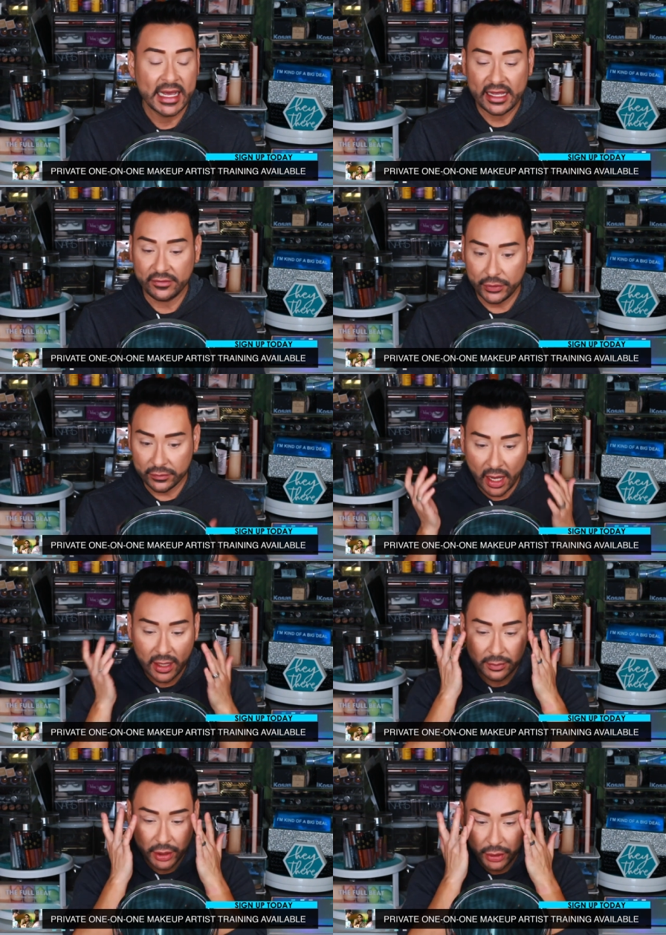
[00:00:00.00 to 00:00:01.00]
If you've got
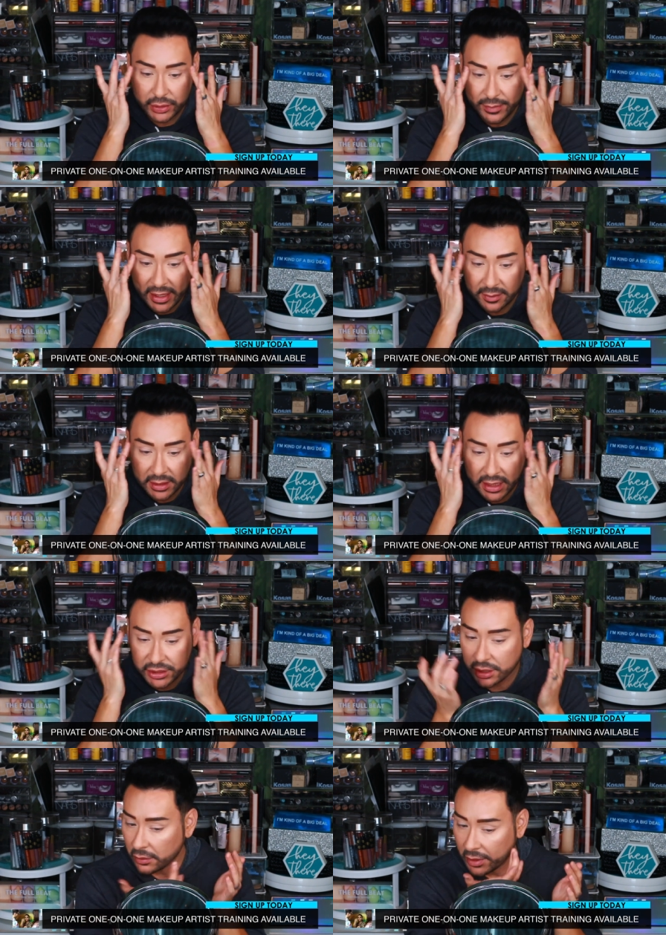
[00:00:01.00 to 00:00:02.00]
a huge makeup
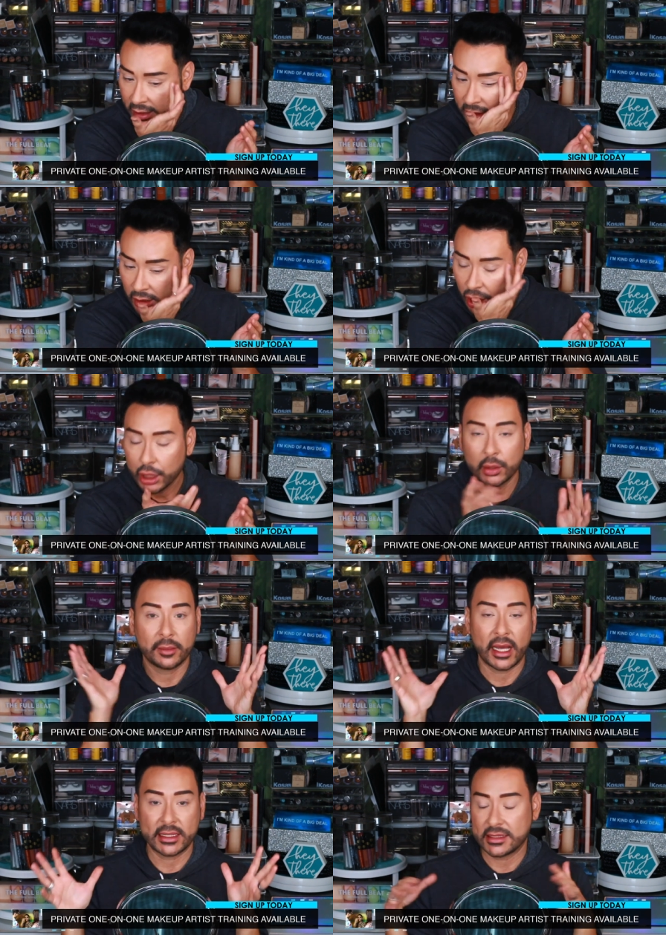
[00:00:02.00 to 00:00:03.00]
collection already, who am I to